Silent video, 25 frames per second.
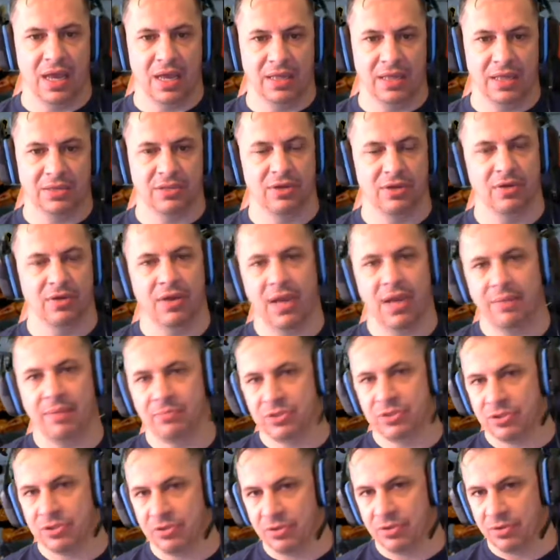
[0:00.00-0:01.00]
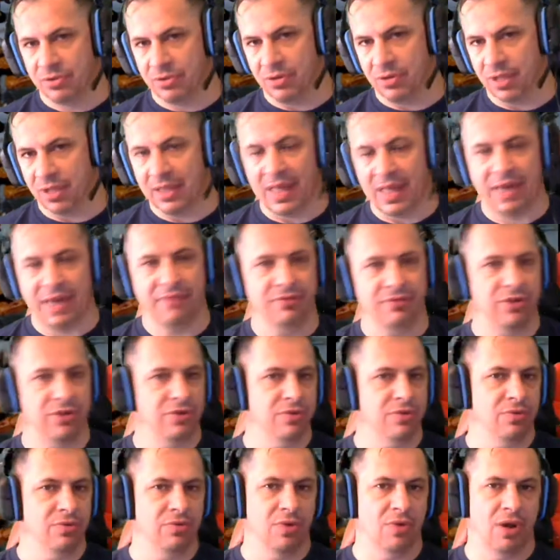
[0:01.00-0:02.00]
So I'm sure a lot of
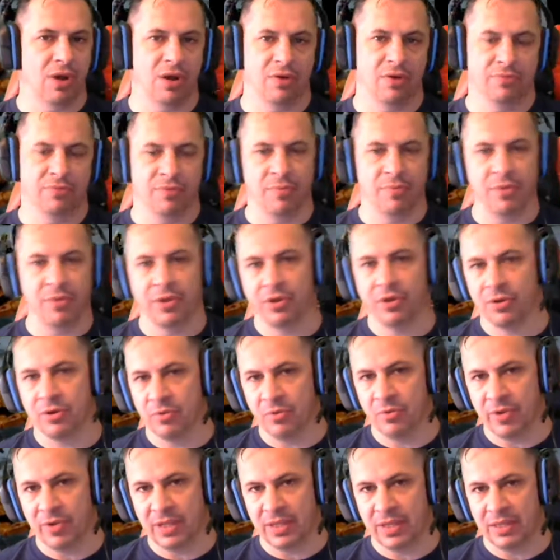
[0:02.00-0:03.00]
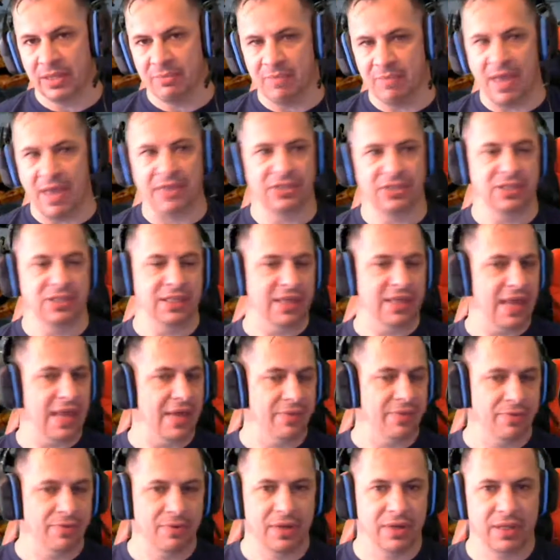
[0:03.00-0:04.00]
you are familiar with Magic the
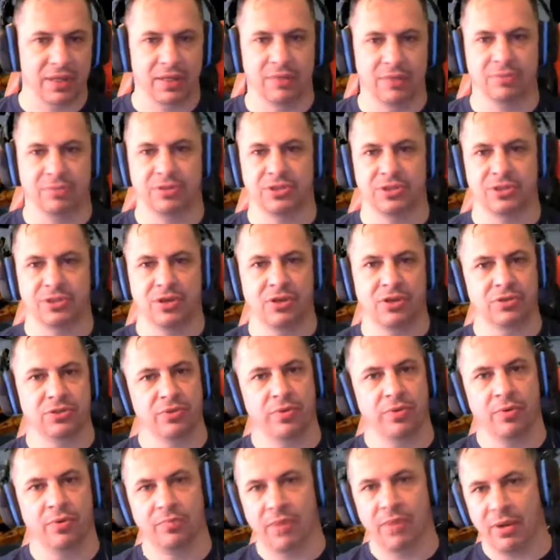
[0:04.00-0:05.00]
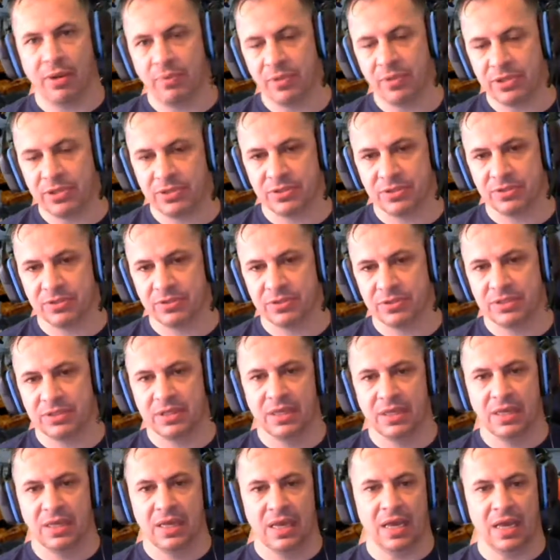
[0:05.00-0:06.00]
Gathering, which is also owned by Wizards,
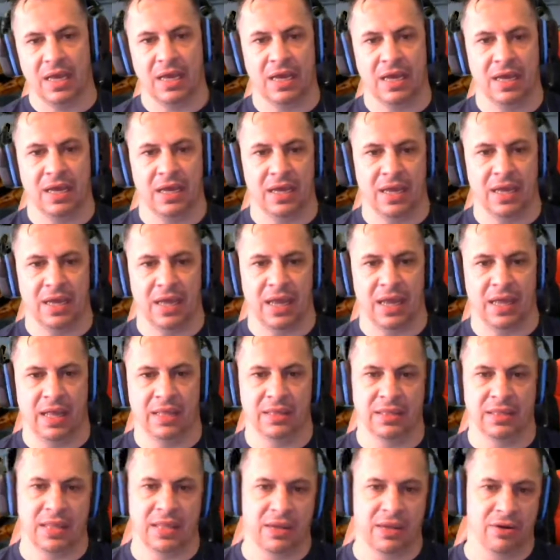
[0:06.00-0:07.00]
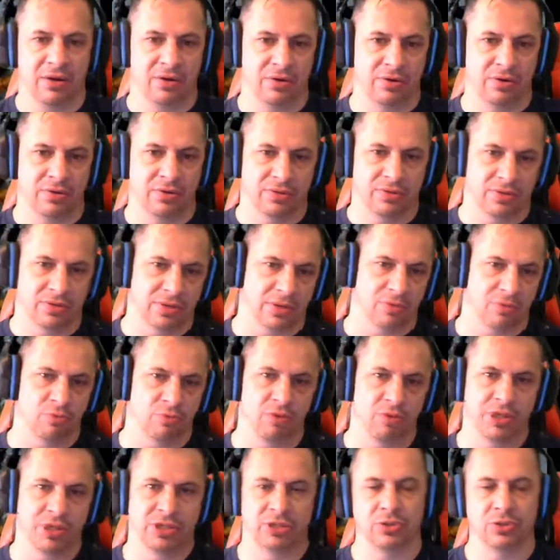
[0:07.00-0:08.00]
and their
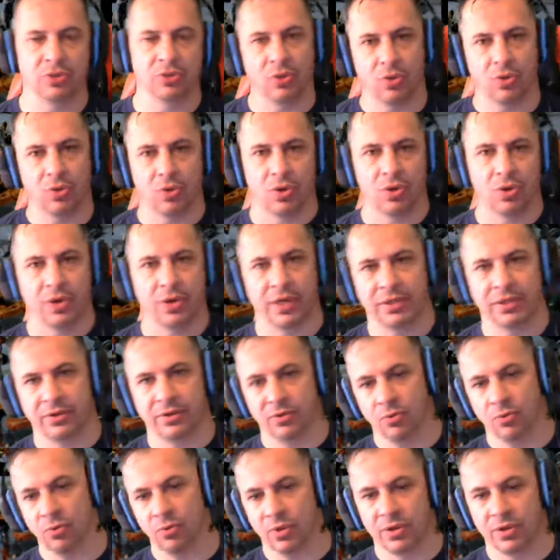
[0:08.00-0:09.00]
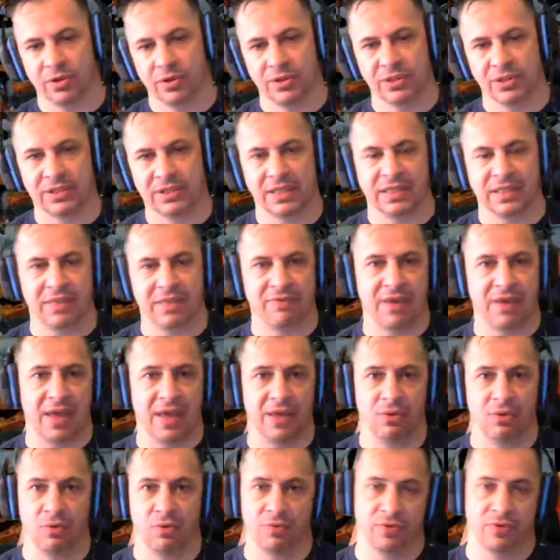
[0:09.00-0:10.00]
rich lore and their worlds that they've
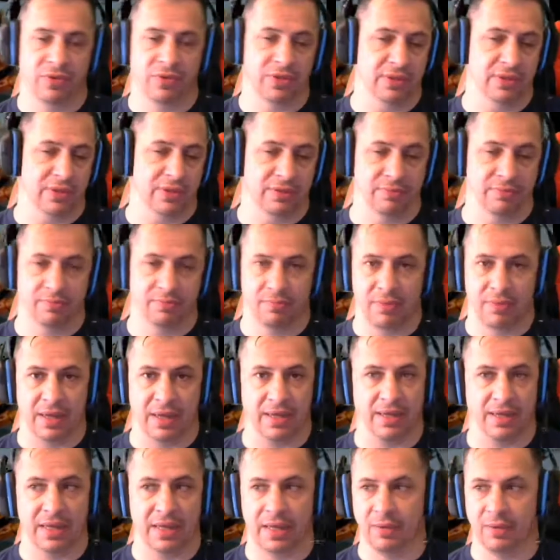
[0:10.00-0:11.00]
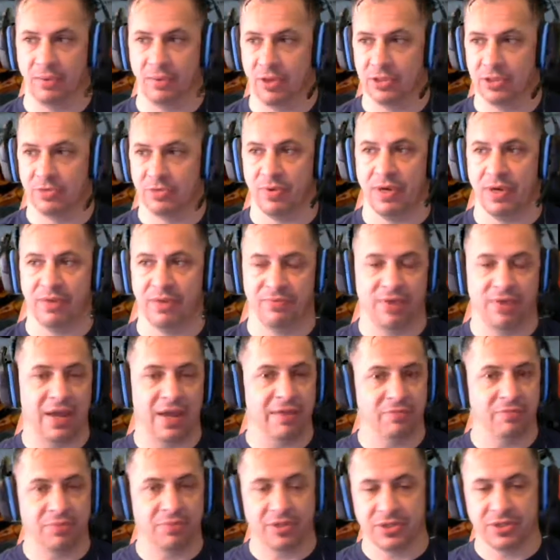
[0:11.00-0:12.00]
had over the, my God,
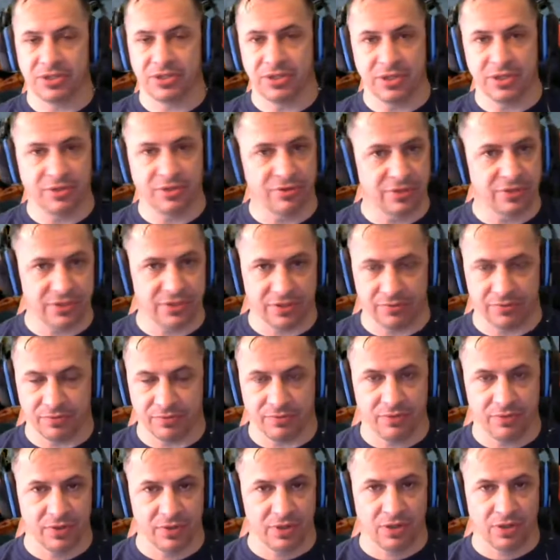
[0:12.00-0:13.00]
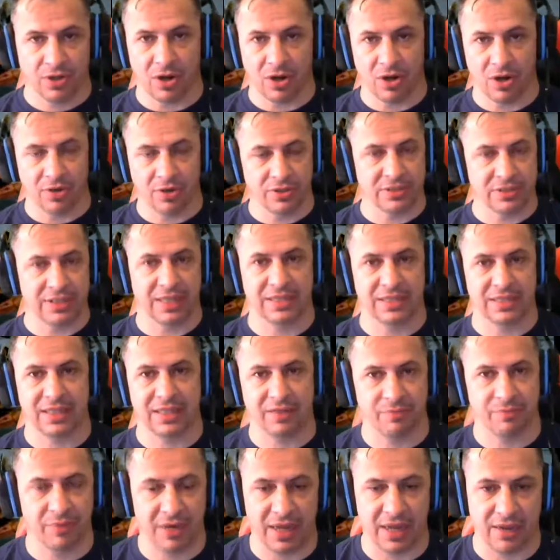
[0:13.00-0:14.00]
25 plus years of cards that
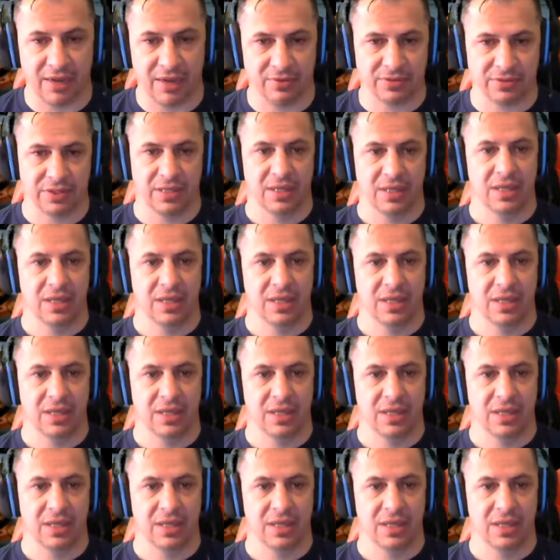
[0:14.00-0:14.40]
they put out.